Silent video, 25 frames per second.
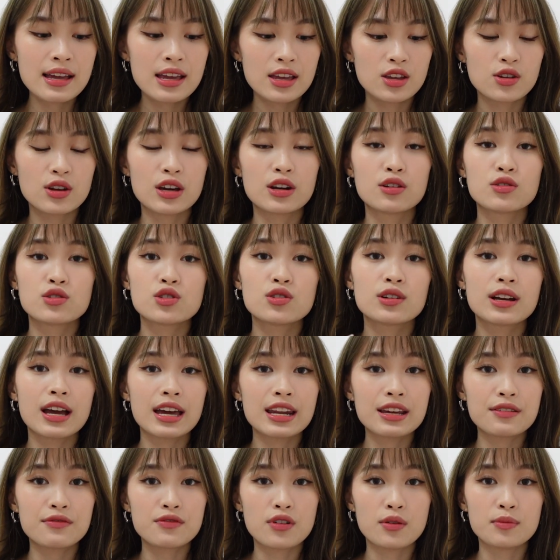You can also get
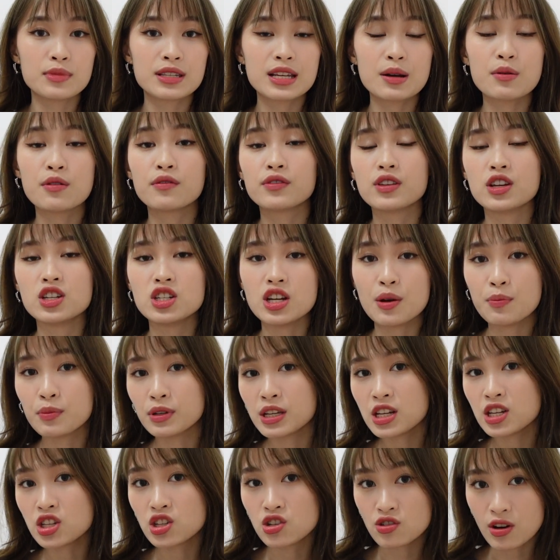it from some of the
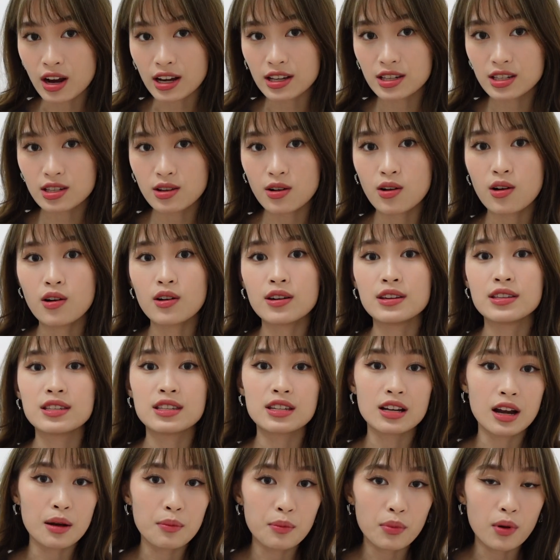Japanese drugstore in
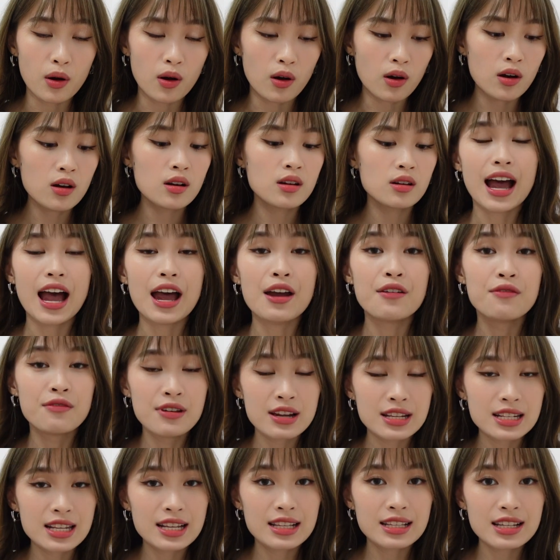Singapore. I
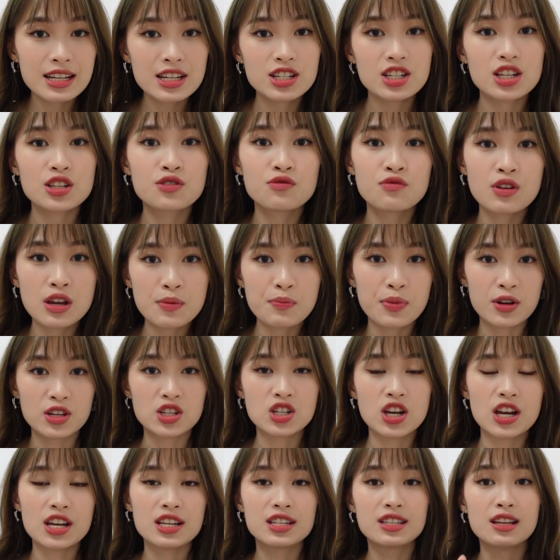recently just
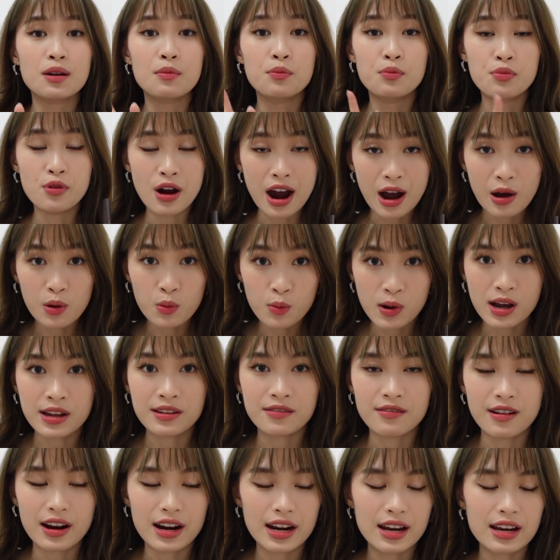repurchased the brown one,
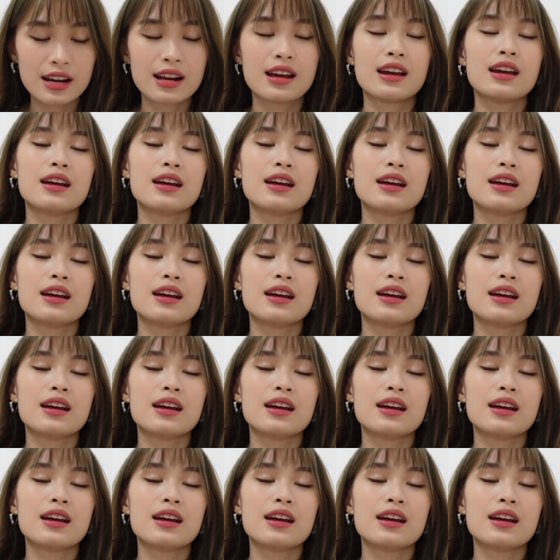right?